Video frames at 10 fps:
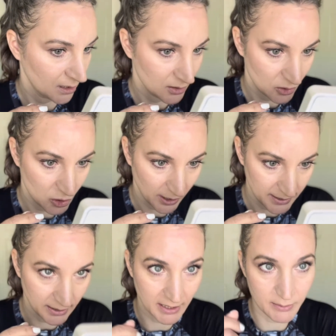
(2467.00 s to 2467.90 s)

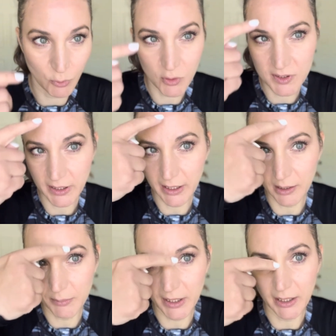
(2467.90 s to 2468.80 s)
shininess, mostly on
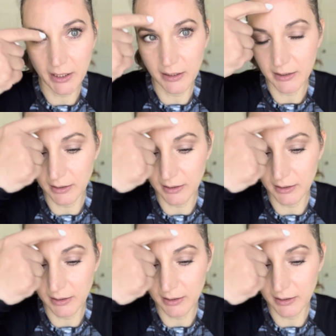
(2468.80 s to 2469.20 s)
my